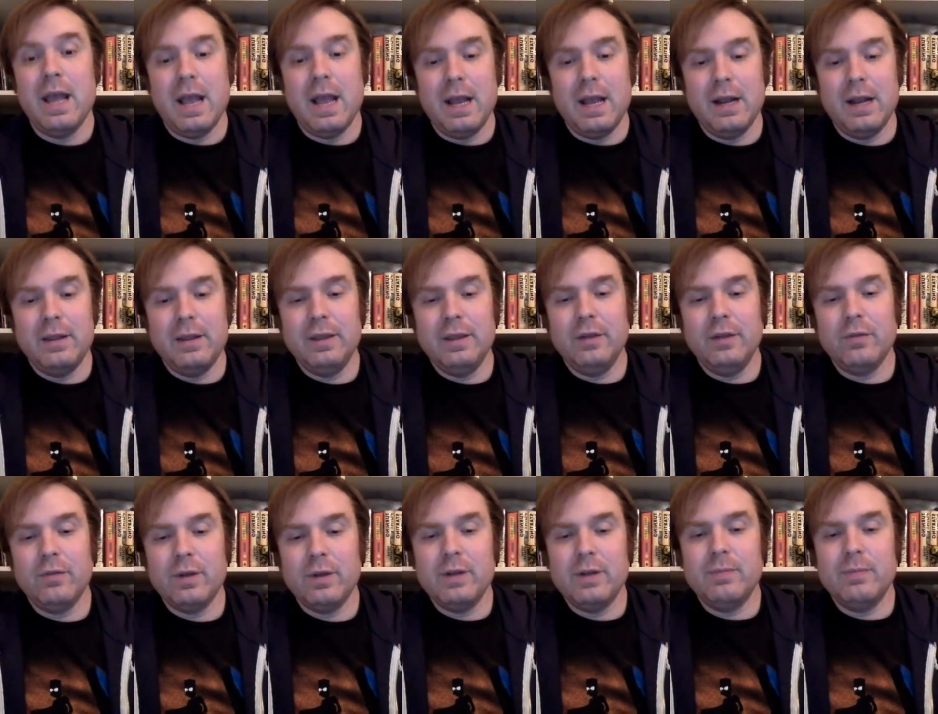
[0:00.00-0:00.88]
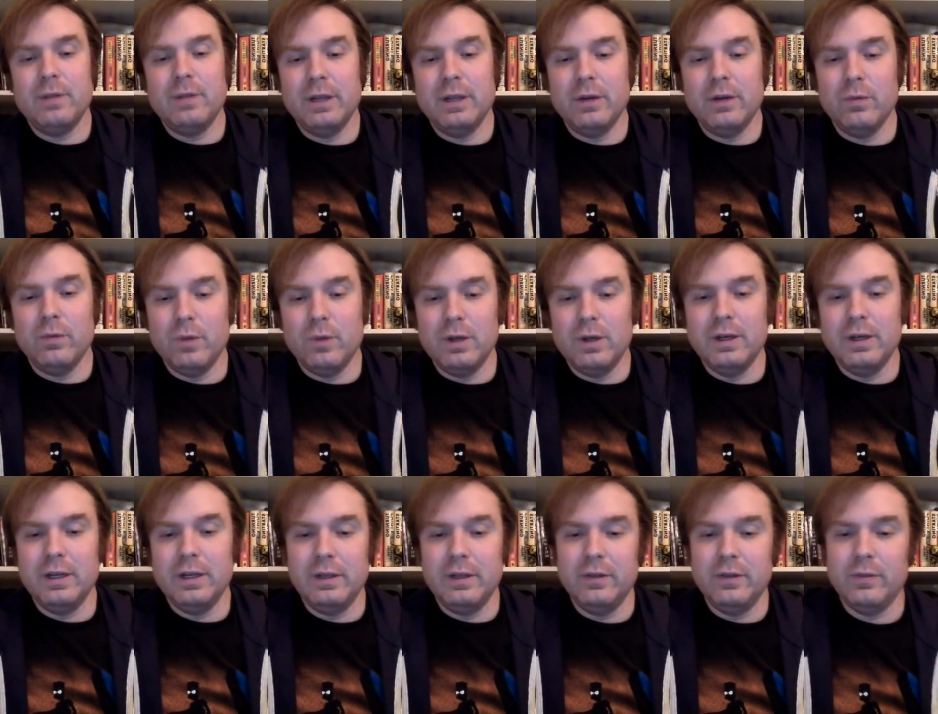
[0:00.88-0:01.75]
And I think Ready Player
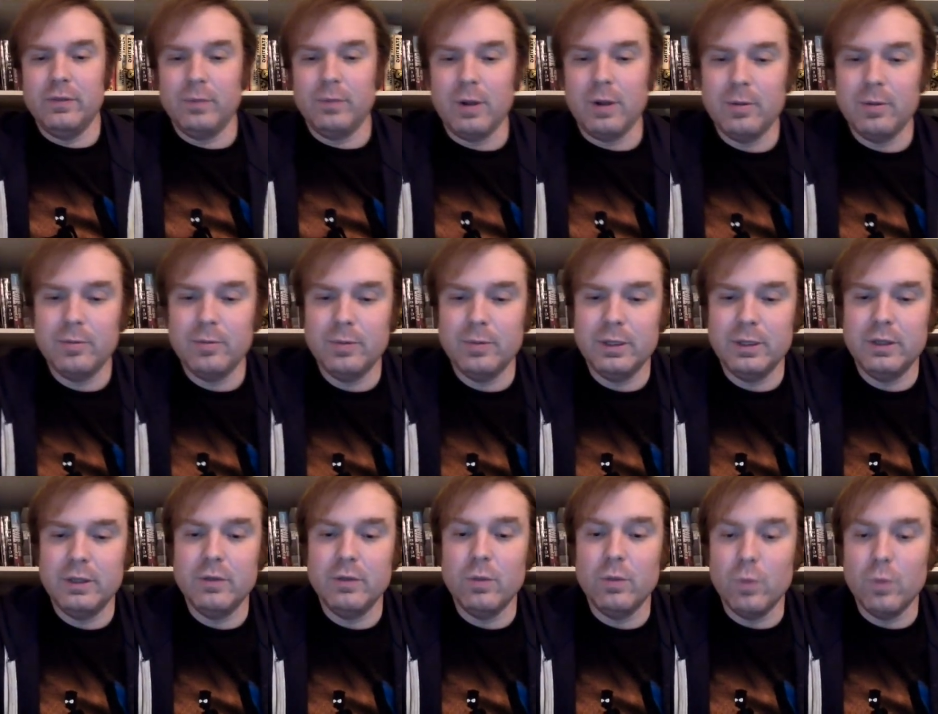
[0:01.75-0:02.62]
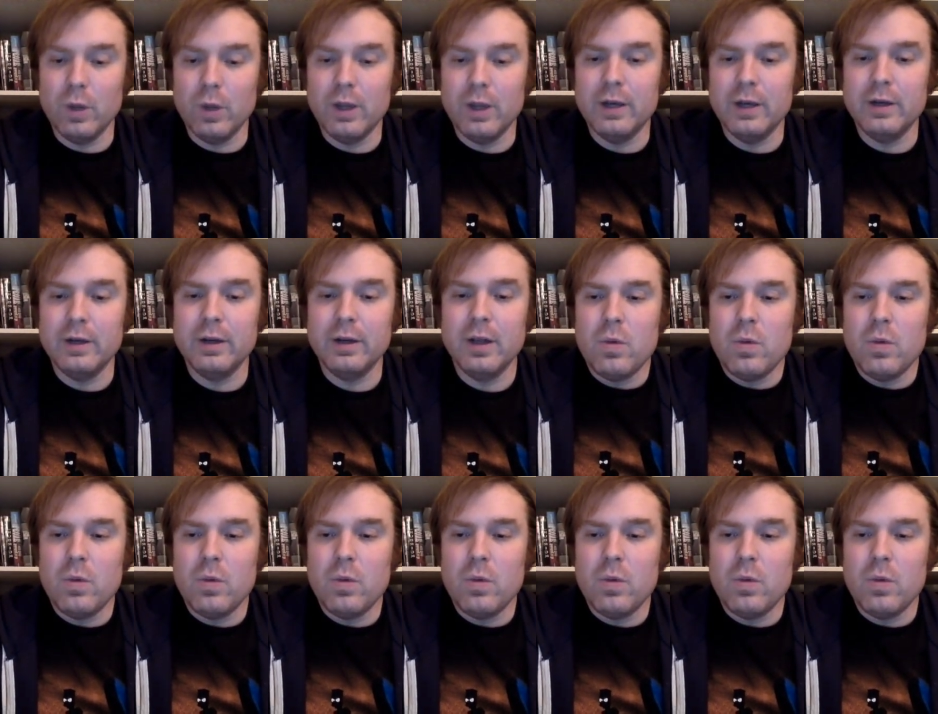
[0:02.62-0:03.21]
One is probably the one